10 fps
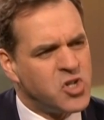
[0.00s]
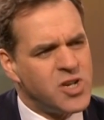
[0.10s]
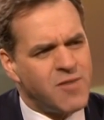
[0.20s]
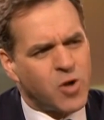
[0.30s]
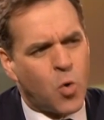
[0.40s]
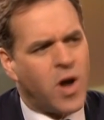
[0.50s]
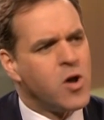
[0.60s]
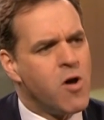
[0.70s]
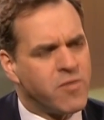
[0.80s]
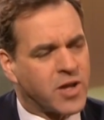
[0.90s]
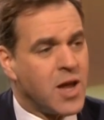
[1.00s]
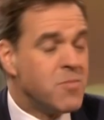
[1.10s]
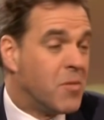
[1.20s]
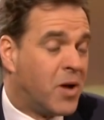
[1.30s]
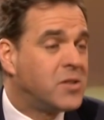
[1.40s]
And she never quite
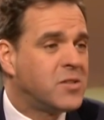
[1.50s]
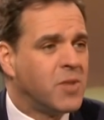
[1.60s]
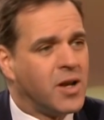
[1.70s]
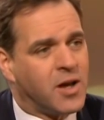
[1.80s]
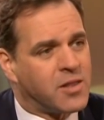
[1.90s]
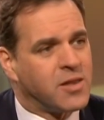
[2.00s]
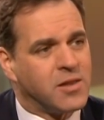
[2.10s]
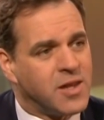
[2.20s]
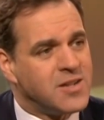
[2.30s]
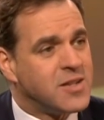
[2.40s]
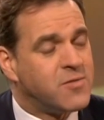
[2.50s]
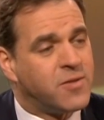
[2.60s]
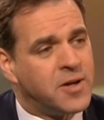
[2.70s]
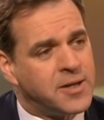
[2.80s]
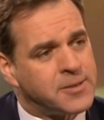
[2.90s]
overcame them. Ultimately, I think they did
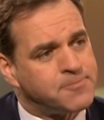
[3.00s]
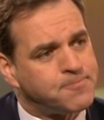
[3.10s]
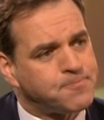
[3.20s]
for her.